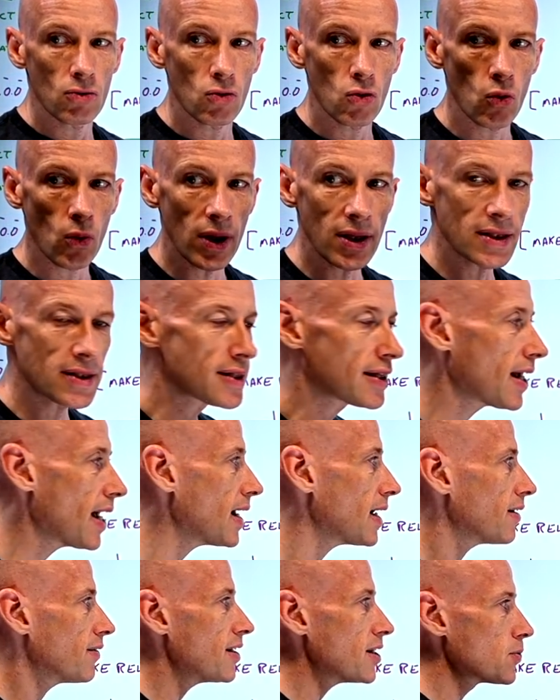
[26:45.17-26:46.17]
Well, once
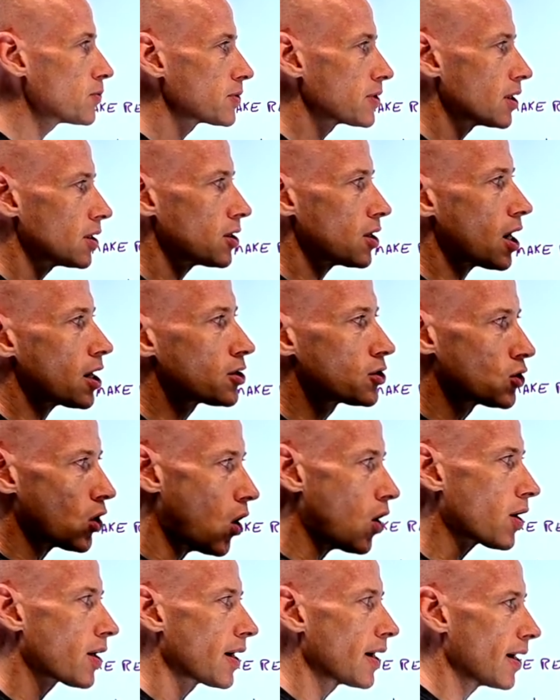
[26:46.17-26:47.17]
again, if this was a, a
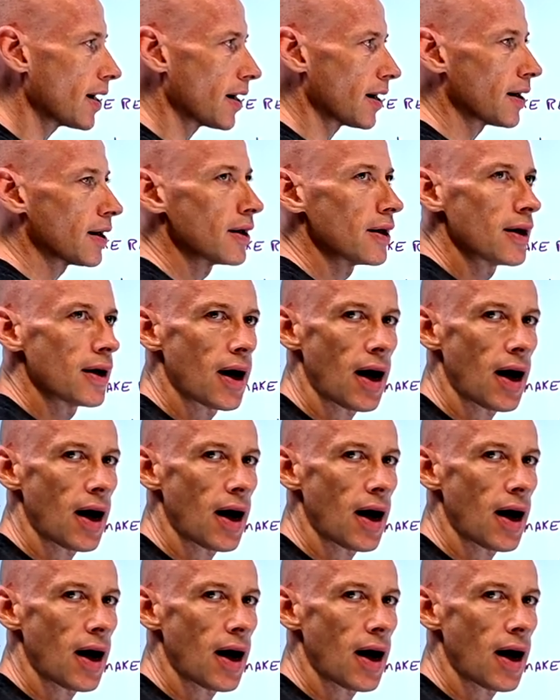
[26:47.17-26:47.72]
Docker,